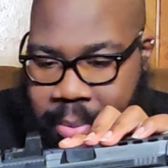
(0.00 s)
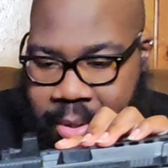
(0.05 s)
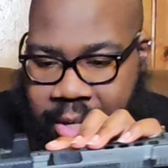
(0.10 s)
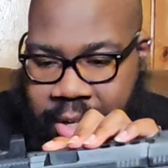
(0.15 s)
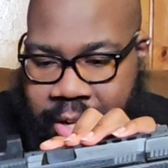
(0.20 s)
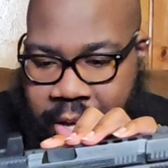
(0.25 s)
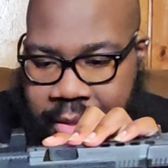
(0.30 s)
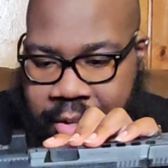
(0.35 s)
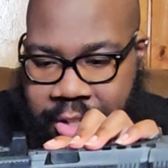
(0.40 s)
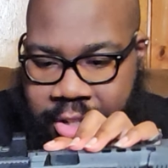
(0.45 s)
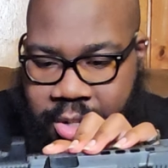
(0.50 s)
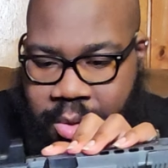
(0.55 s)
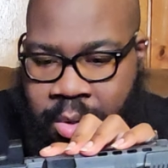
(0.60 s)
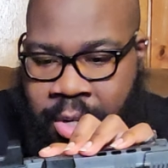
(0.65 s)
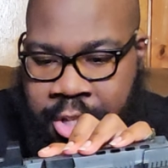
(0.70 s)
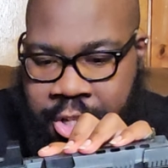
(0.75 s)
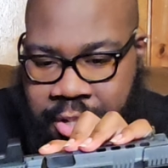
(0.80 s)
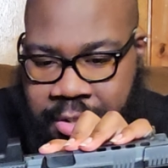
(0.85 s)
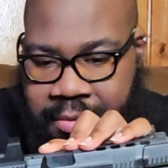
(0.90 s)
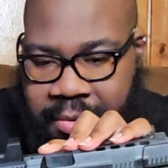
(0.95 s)
put another
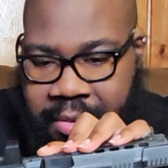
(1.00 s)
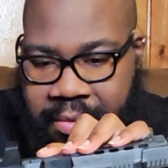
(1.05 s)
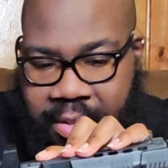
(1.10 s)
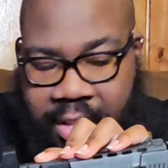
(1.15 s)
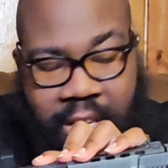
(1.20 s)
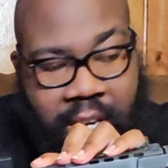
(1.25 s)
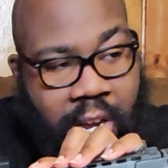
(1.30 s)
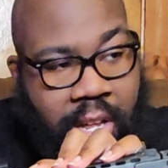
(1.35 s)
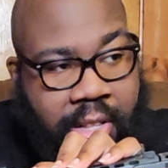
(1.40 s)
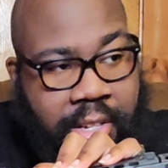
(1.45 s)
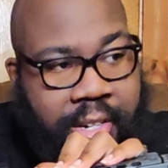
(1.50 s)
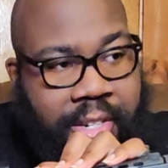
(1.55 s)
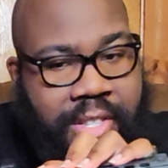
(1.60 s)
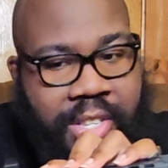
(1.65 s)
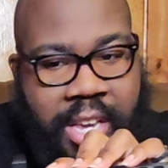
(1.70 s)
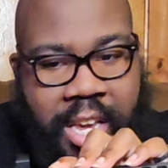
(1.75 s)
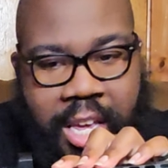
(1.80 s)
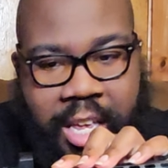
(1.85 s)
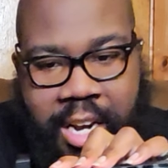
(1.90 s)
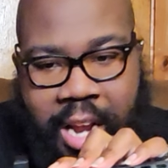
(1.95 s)

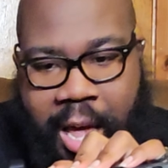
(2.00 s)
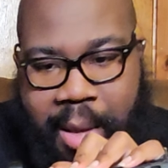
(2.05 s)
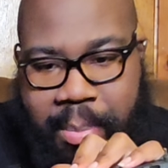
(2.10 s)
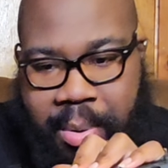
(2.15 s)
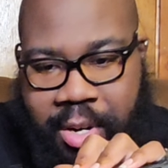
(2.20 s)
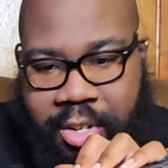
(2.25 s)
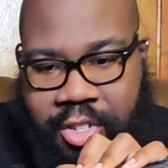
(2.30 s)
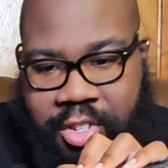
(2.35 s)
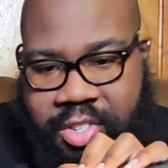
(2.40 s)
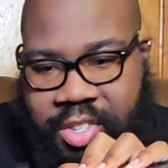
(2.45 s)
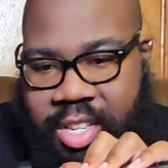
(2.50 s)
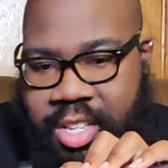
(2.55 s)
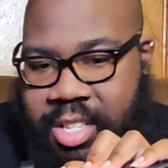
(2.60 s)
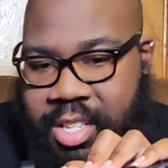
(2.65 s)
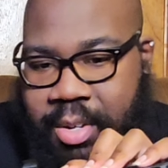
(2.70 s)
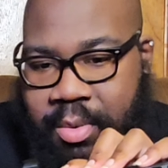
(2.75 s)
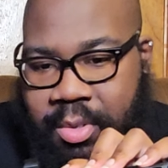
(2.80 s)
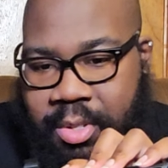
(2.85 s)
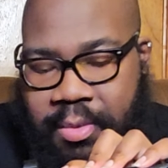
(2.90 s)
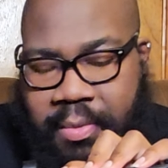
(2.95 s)
$250 and I purchased
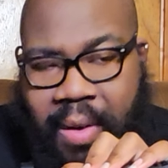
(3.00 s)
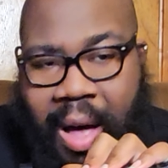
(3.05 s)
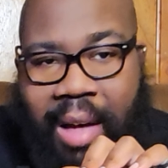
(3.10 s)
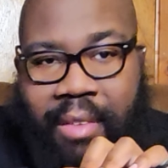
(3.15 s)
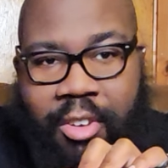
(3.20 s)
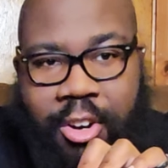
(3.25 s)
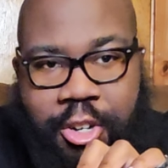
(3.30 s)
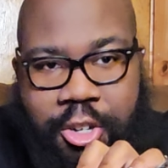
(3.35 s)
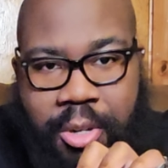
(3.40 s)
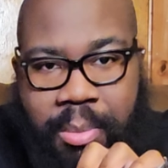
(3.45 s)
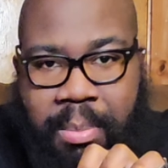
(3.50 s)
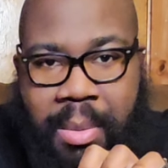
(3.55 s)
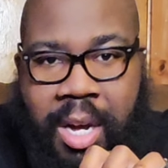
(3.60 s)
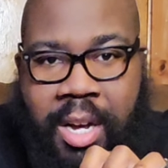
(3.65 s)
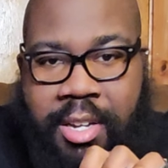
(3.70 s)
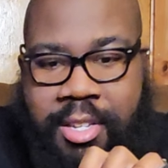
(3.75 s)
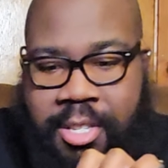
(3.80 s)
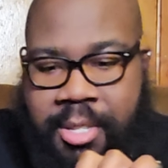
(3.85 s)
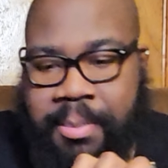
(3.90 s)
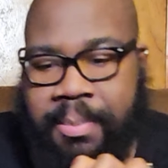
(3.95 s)
this. It was 500
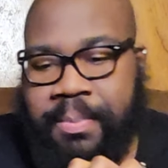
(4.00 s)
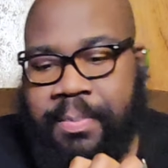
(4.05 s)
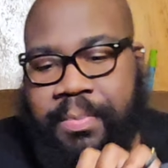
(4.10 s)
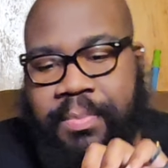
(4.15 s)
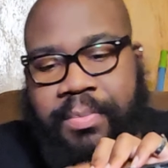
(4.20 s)
bucks.